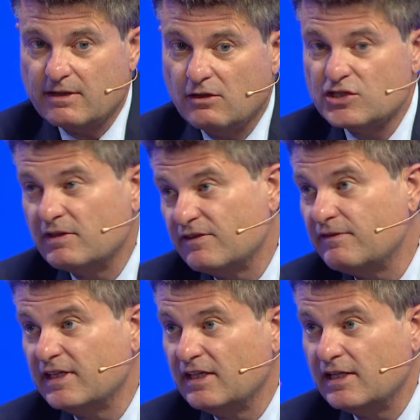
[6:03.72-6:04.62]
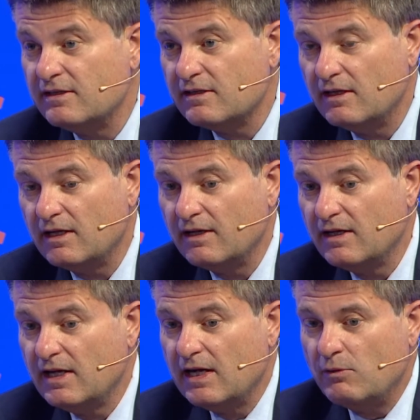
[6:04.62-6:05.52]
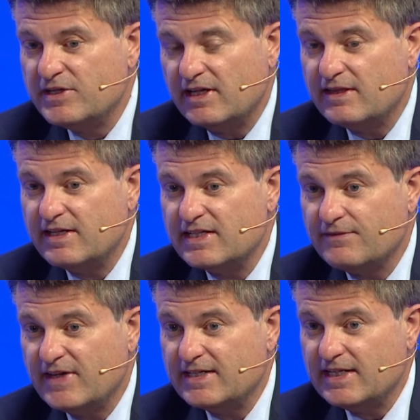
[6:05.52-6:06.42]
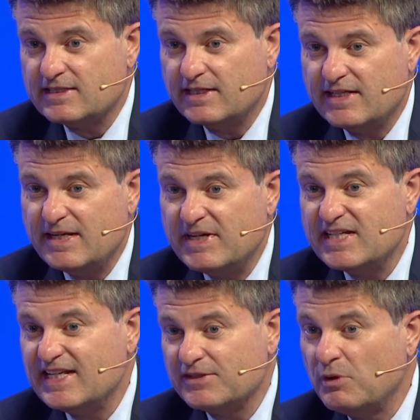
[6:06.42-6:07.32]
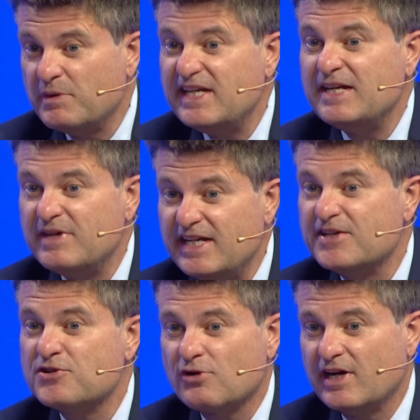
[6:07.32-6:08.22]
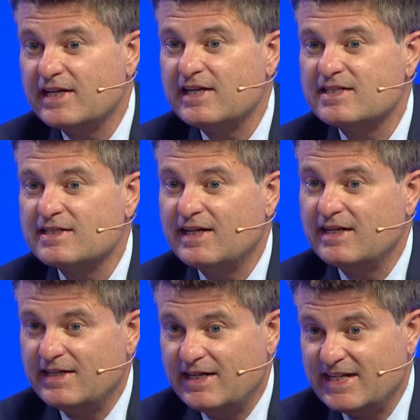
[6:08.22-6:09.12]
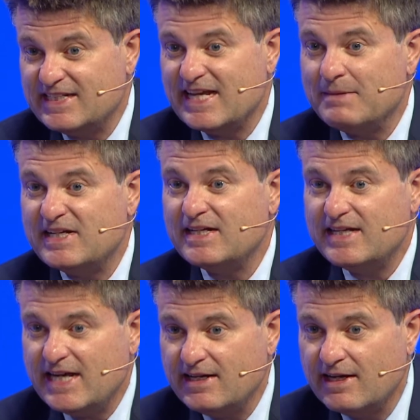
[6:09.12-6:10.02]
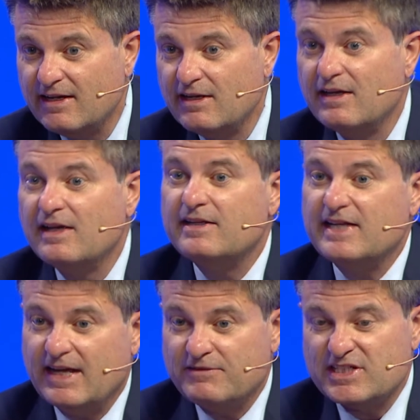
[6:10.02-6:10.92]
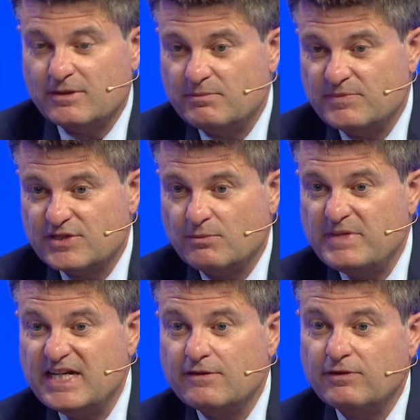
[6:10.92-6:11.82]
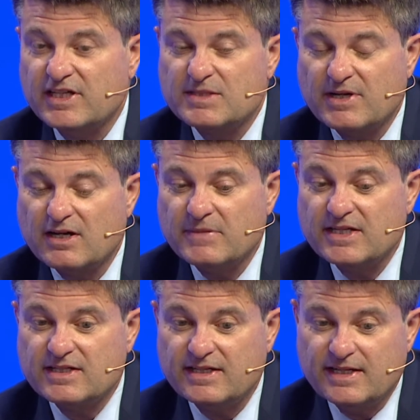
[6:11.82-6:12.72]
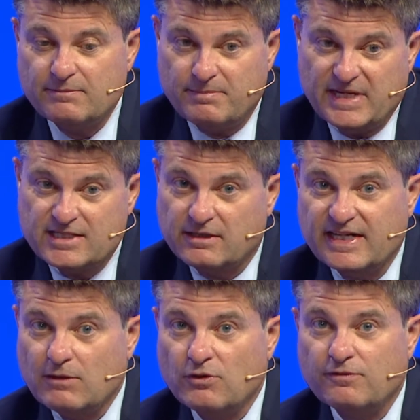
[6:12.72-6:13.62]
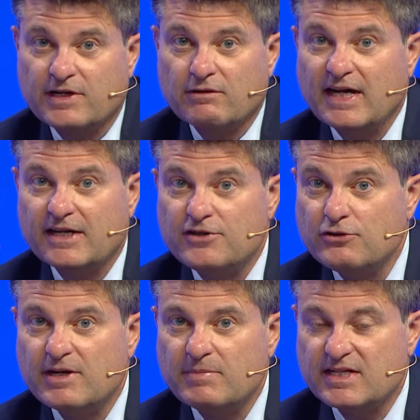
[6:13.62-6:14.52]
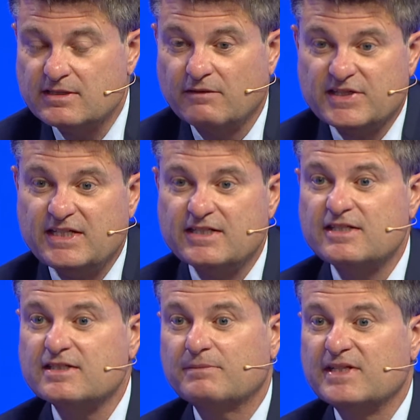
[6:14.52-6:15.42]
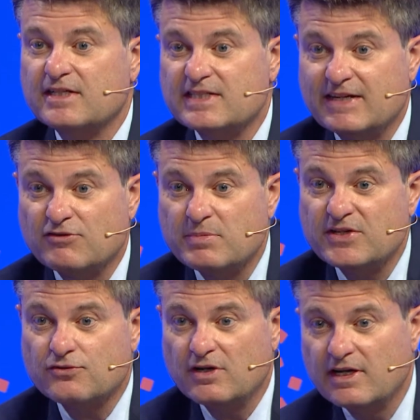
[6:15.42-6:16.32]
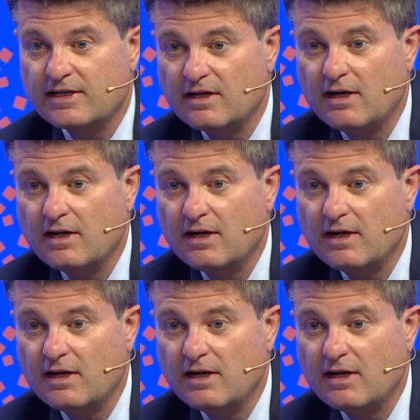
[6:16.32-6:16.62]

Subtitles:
and also in Finland, which I think is a fantastic thing, because that's what we need. We need to try this and examine the data to have some meaningful experiments, and then based on that, we'll figure out how to do it, because obviously this is something that's never been tried.